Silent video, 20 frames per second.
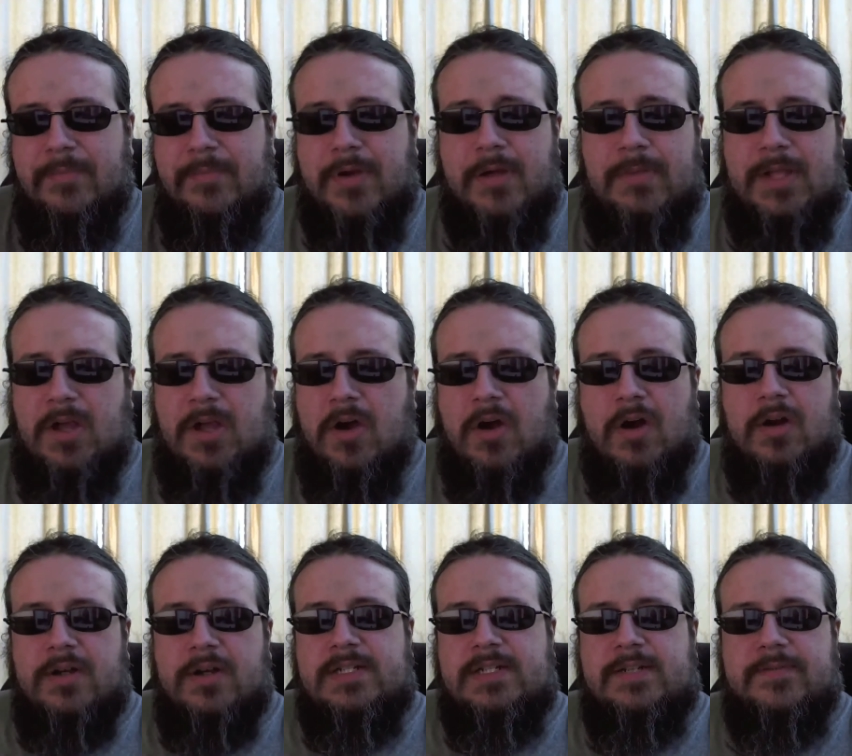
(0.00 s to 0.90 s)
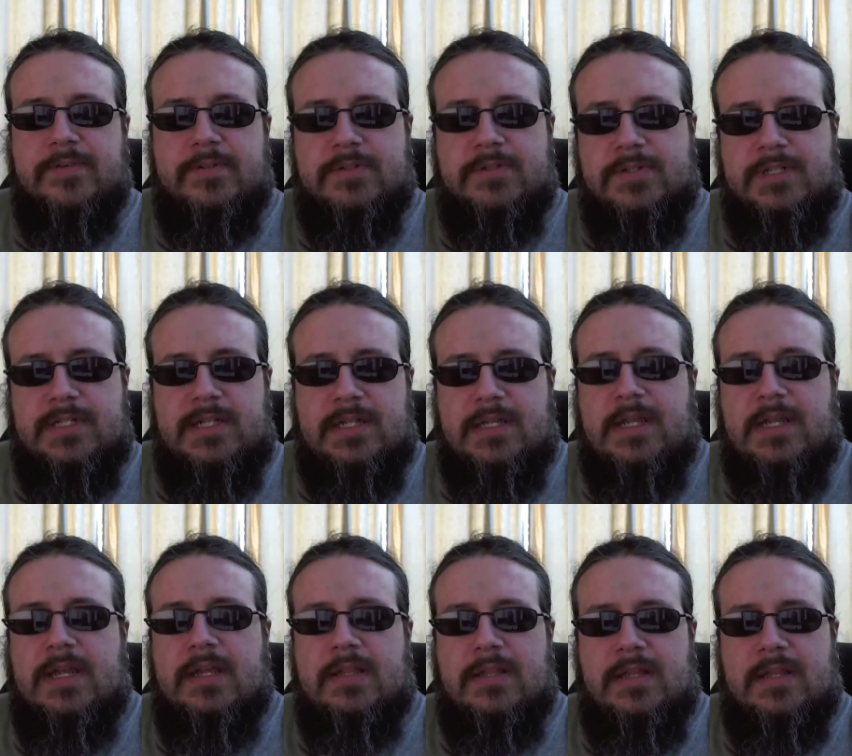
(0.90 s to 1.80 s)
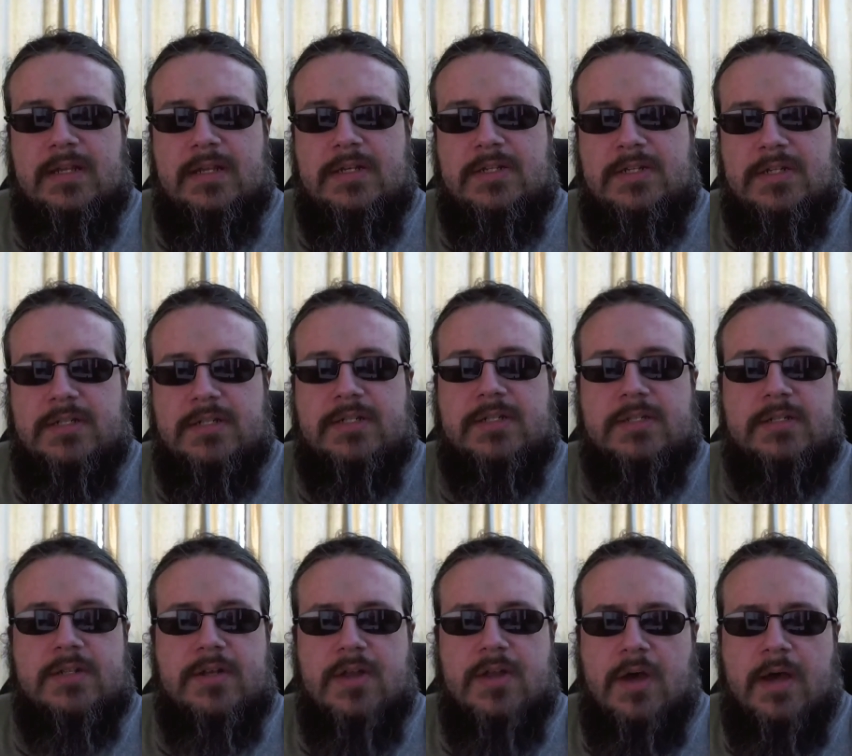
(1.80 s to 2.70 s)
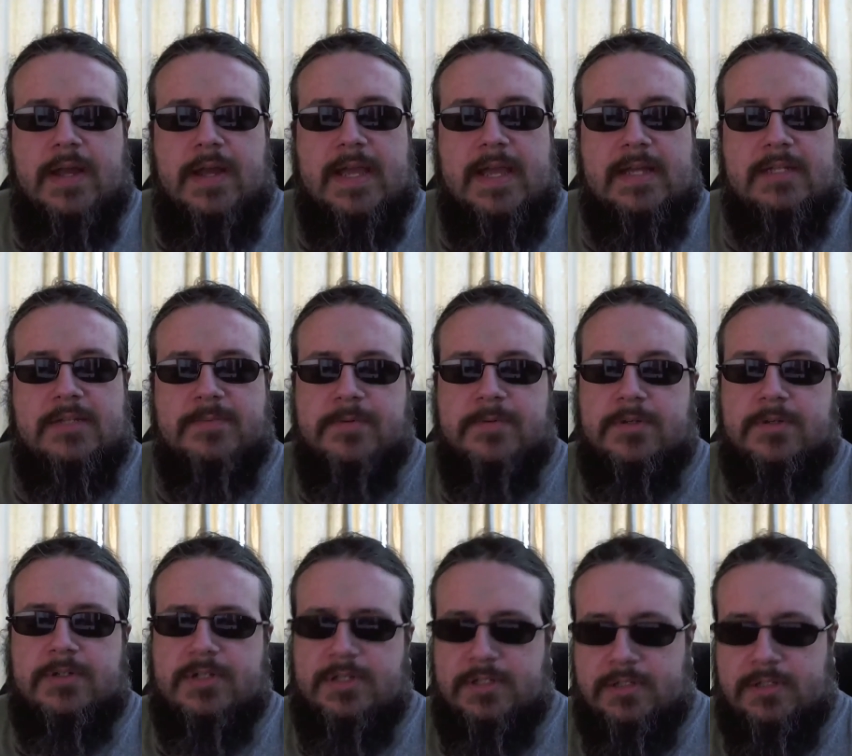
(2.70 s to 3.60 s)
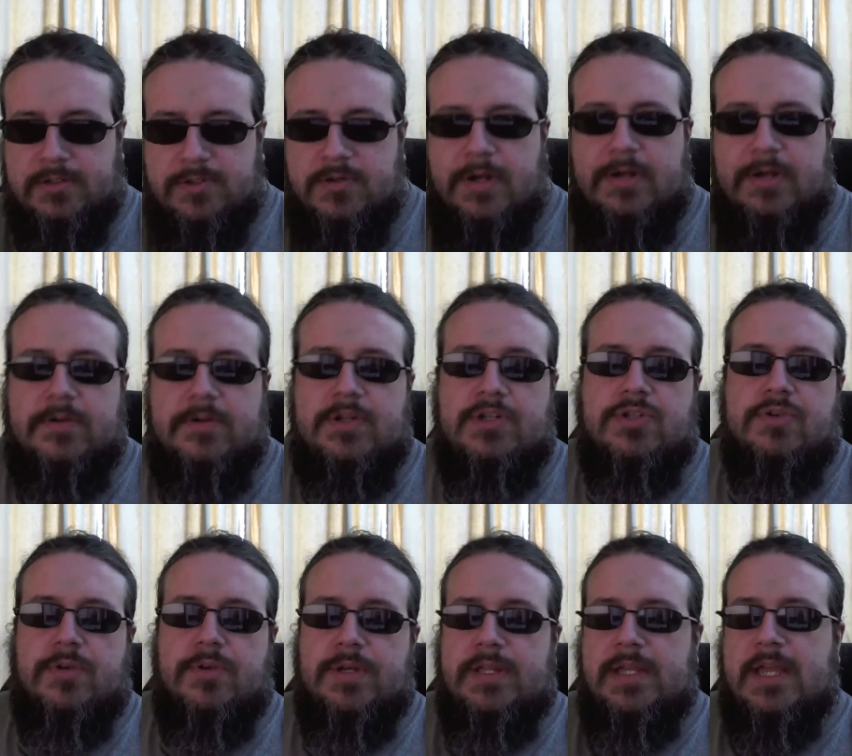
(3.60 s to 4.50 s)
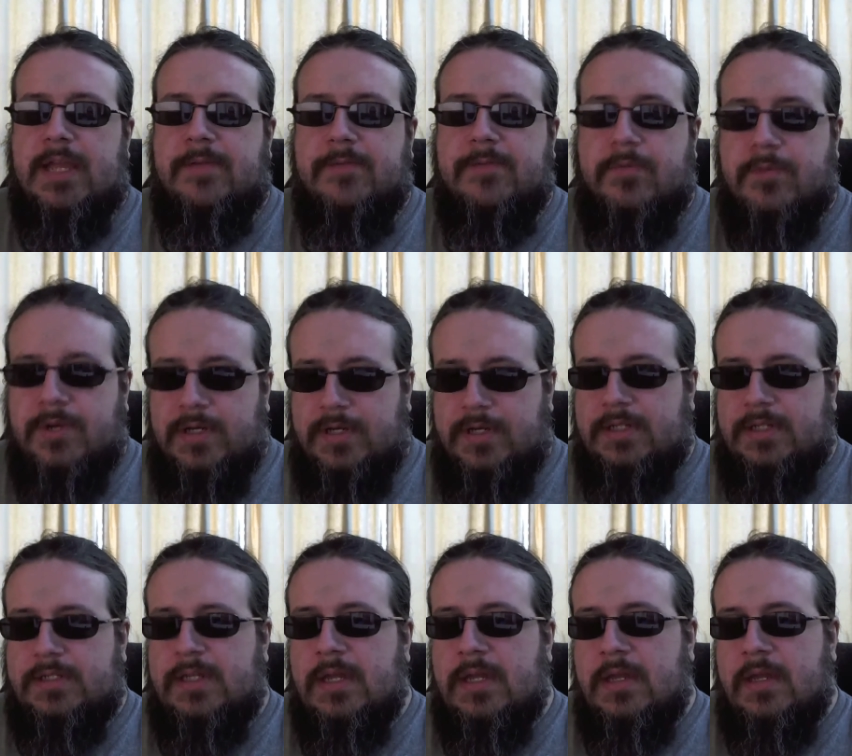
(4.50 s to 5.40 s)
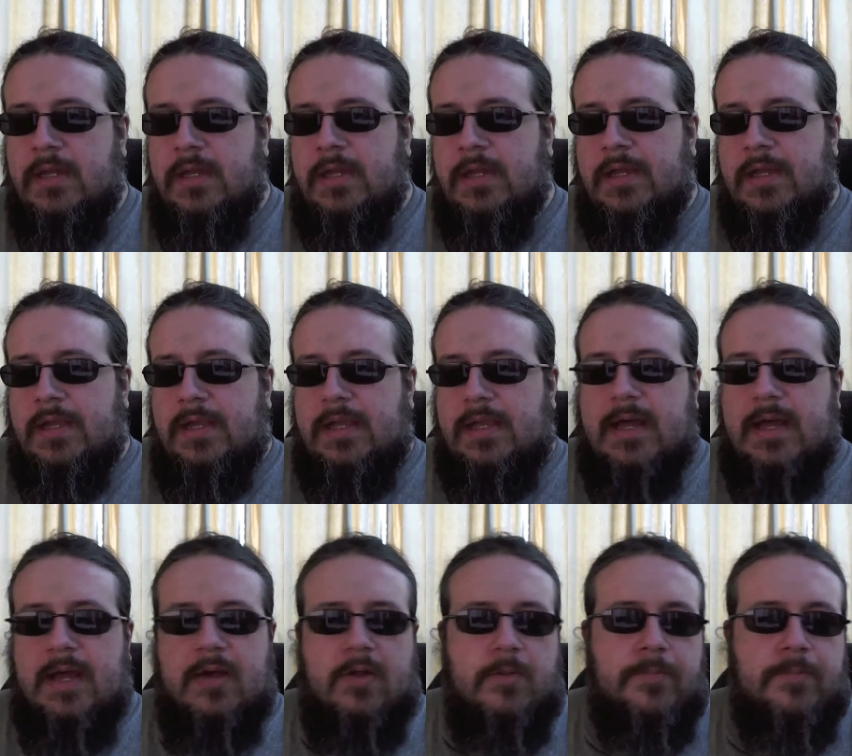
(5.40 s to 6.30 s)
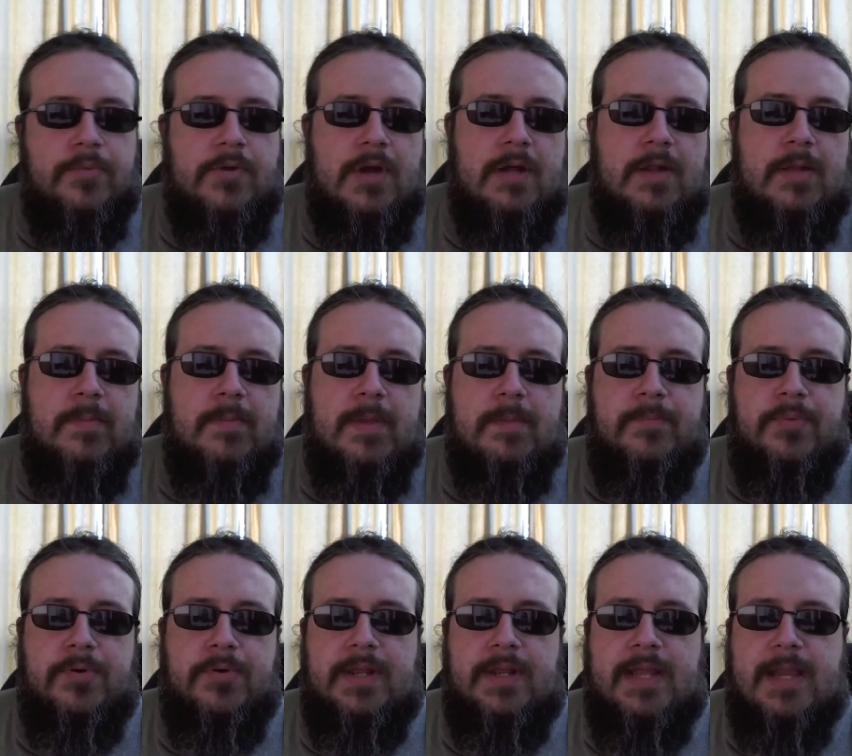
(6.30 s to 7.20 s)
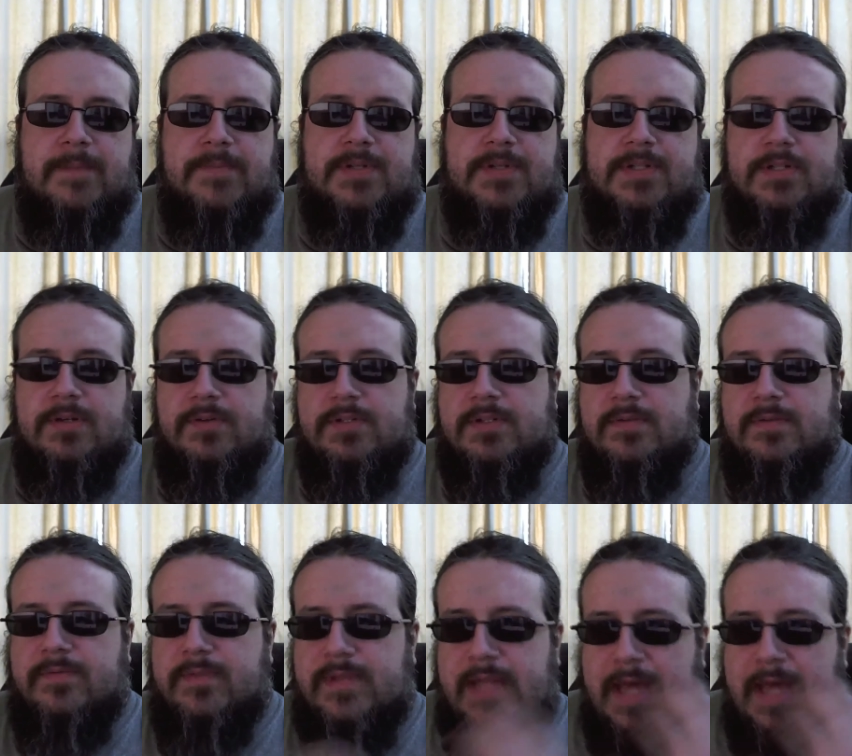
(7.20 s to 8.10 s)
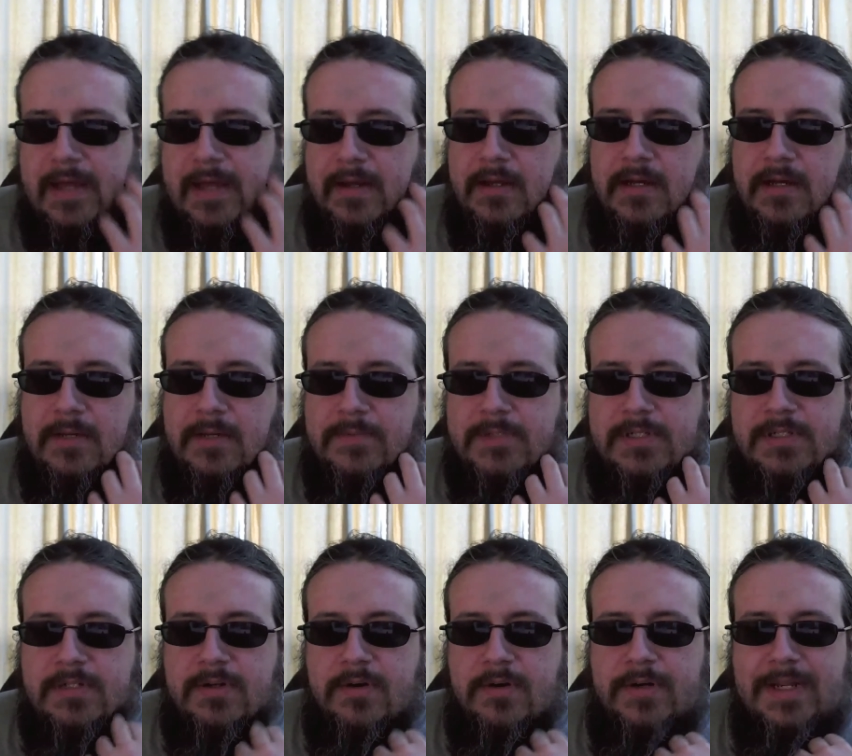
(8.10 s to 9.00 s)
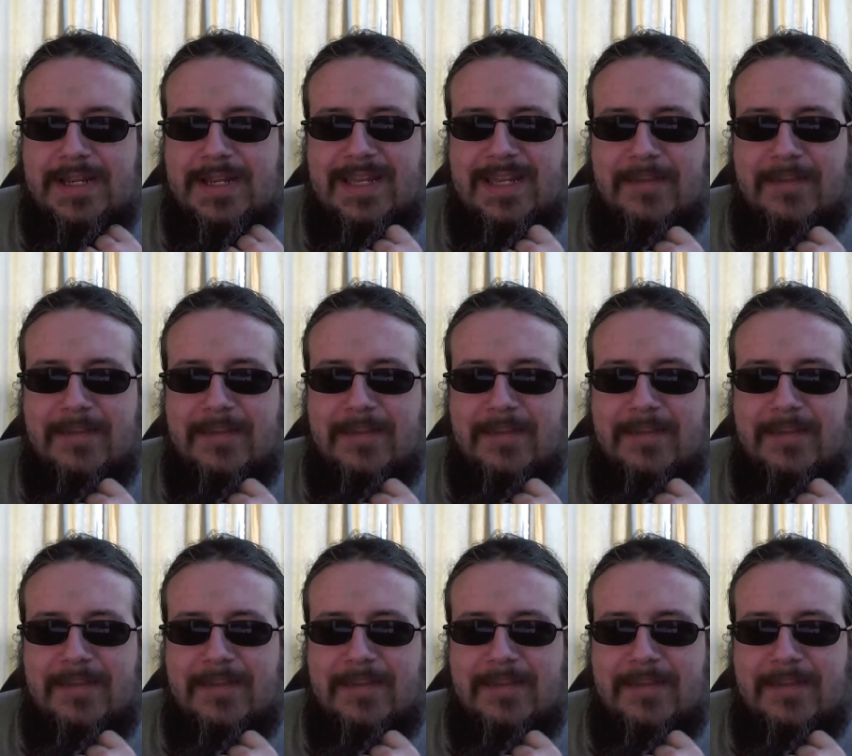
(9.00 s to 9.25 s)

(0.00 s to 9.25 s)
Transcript: probably hard difficulty and then just non-expert, just try to enjoy the game for what it is. And I'll probably be putting episodes of that up starting